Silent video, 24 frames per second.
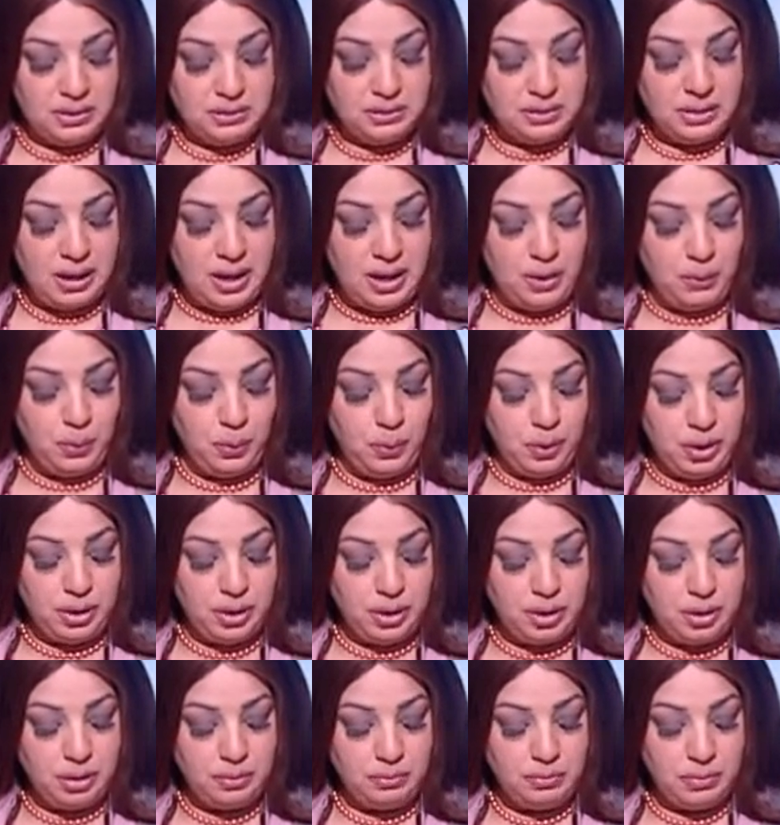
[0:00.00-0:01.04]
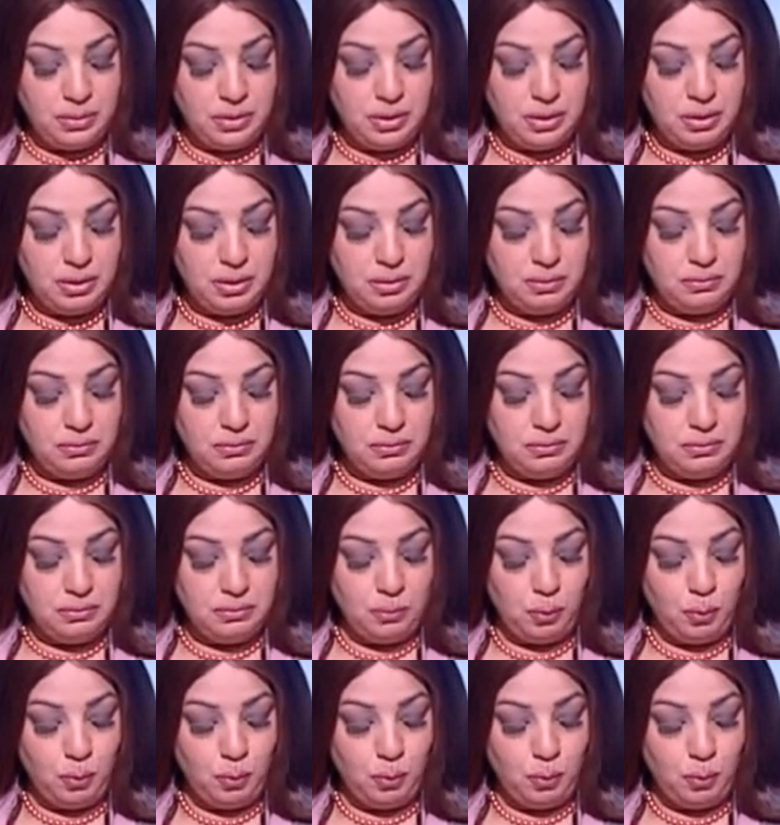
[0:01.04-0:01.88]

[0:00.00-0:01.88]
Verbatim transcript: now uh, um,